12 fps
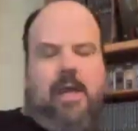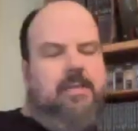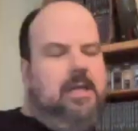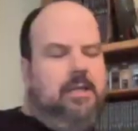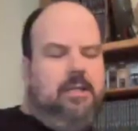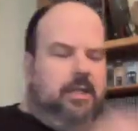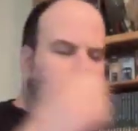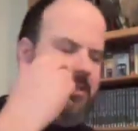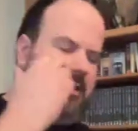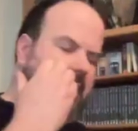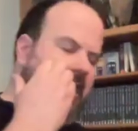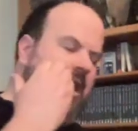I mean, it's
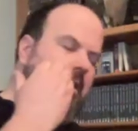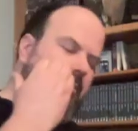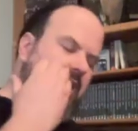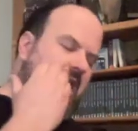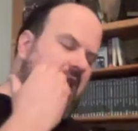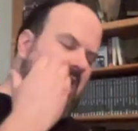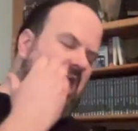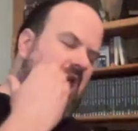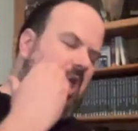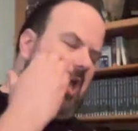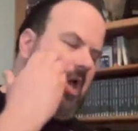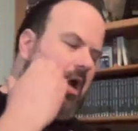the interplay.
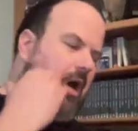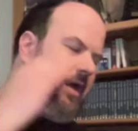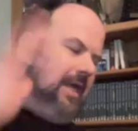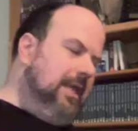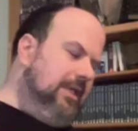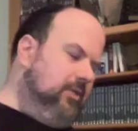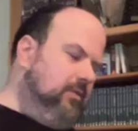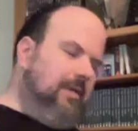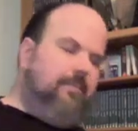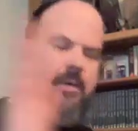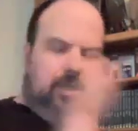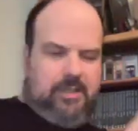I'll get into it,
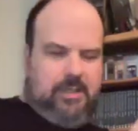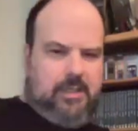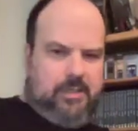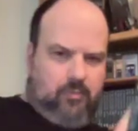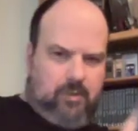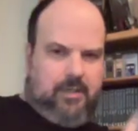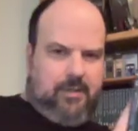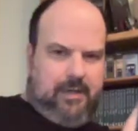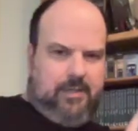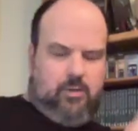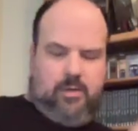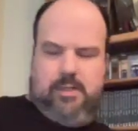but it's one of the
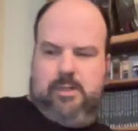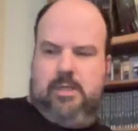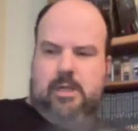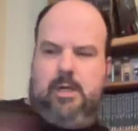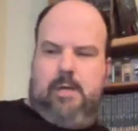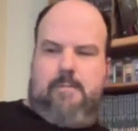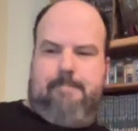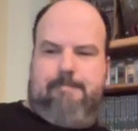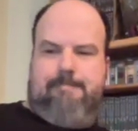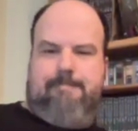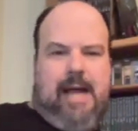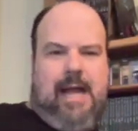great stories.
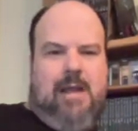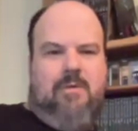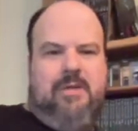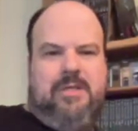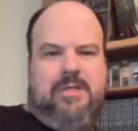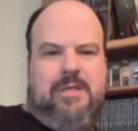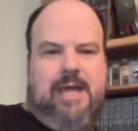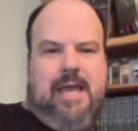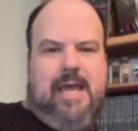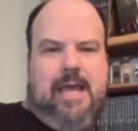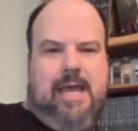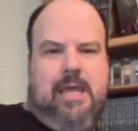I would
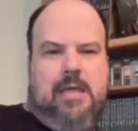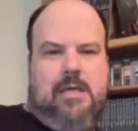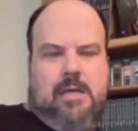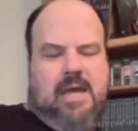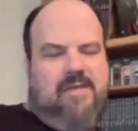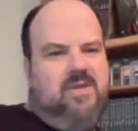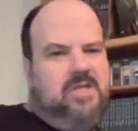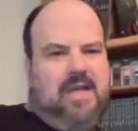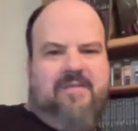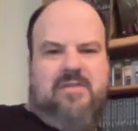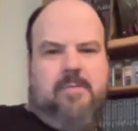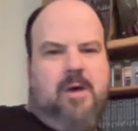say I have a
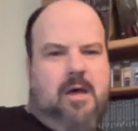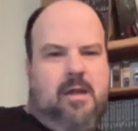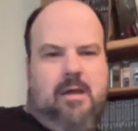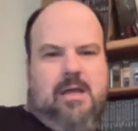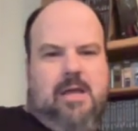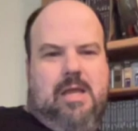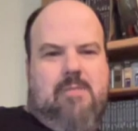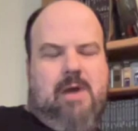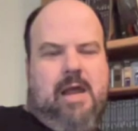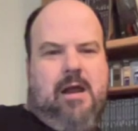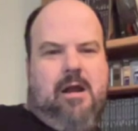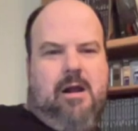soft spot in
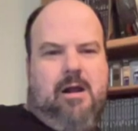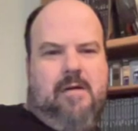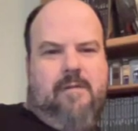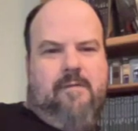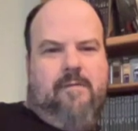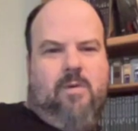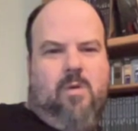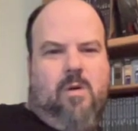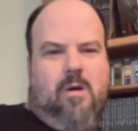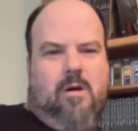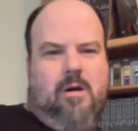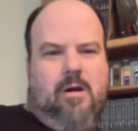my heart
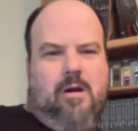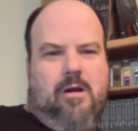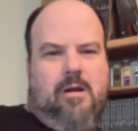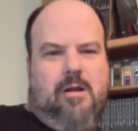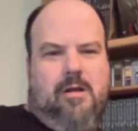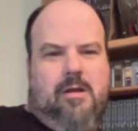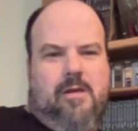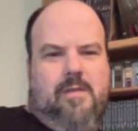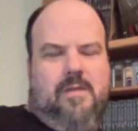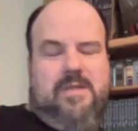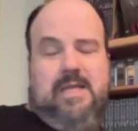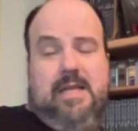for
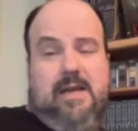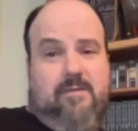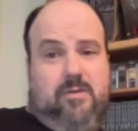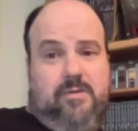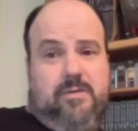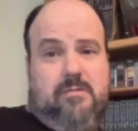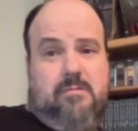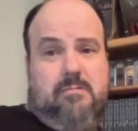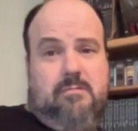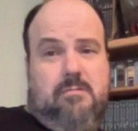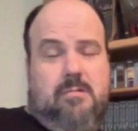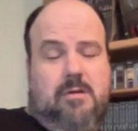the Sea Devils,
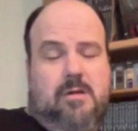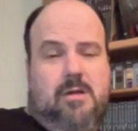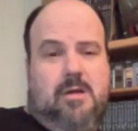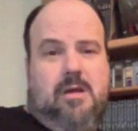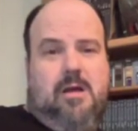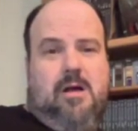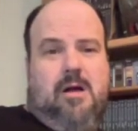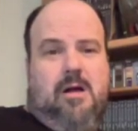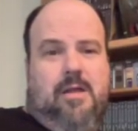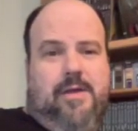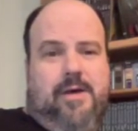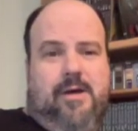
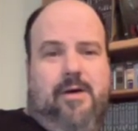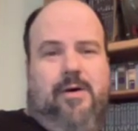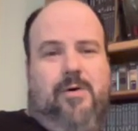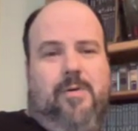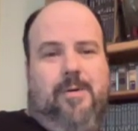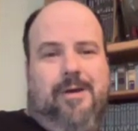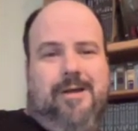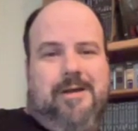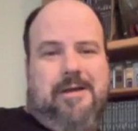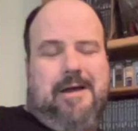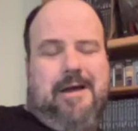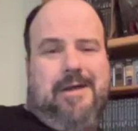although
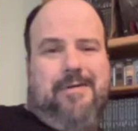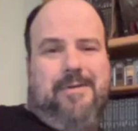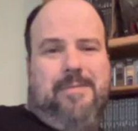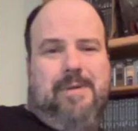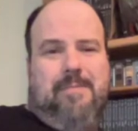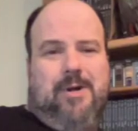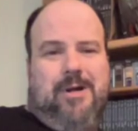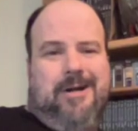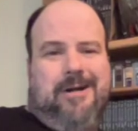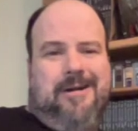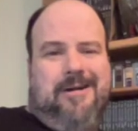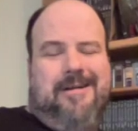I
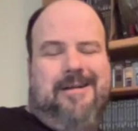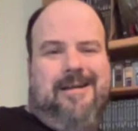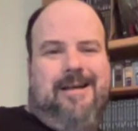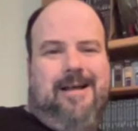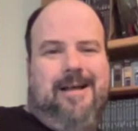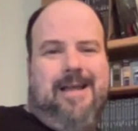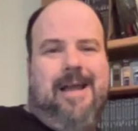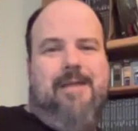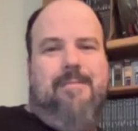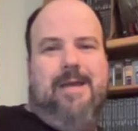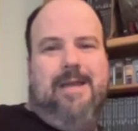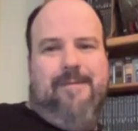remember kind of
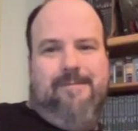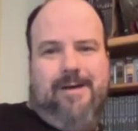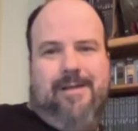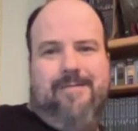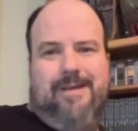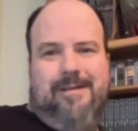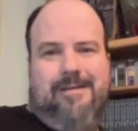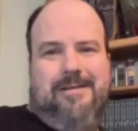making fun of it